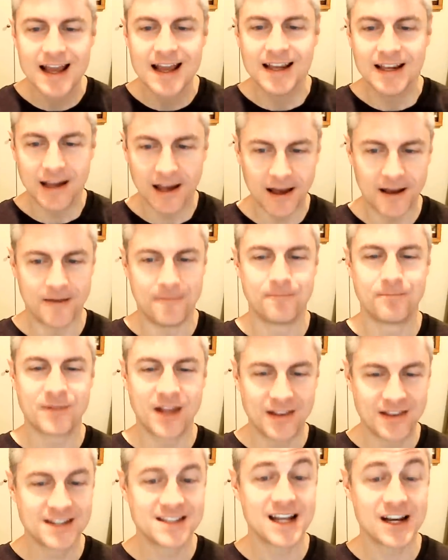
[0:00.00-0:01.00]
Yeah.
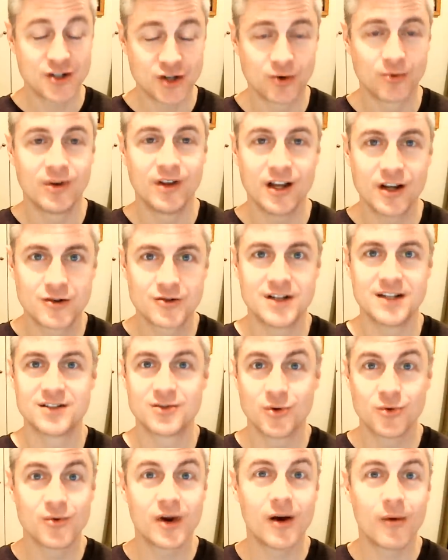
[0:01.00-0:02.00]
Yeah, this is actually really interesting.
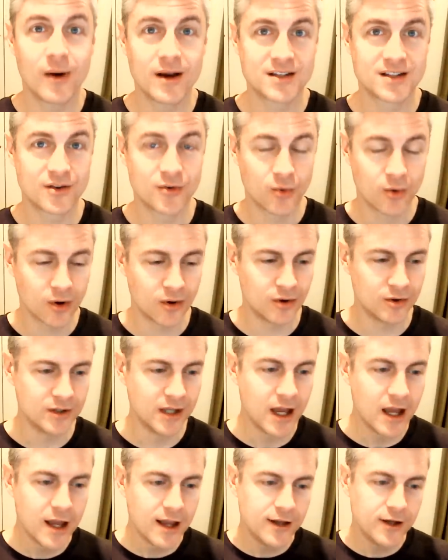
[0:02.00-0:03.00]
So in Railways of the World,
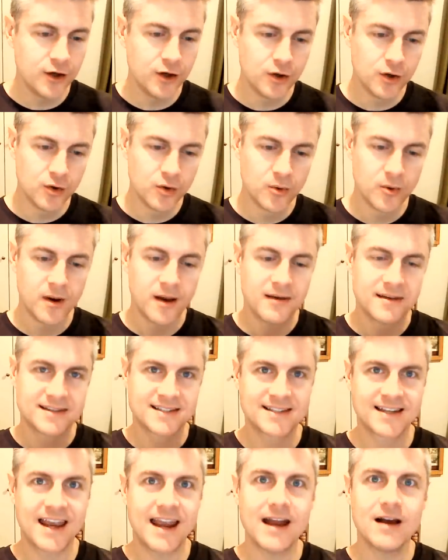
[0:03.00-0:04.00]
you
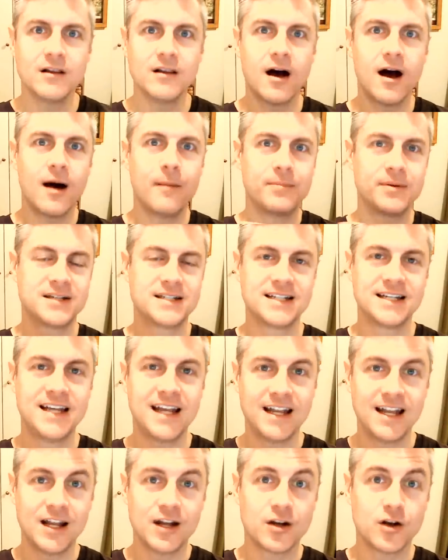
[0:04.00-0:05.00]
scale up to
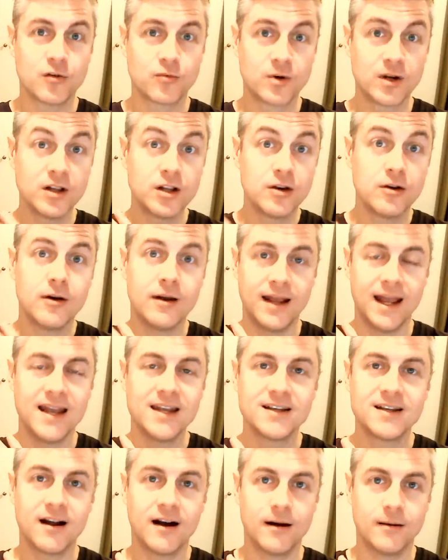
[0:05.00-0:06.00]
getting really good
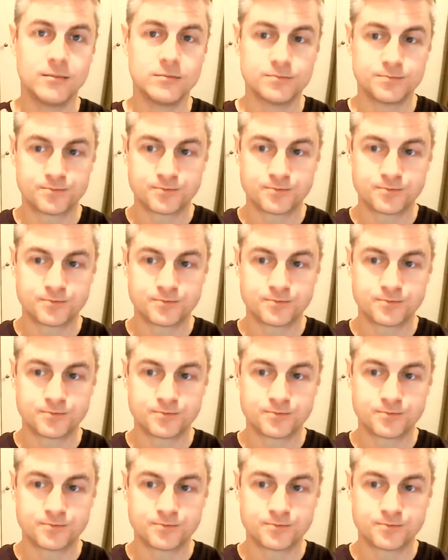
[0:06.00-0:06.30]
income.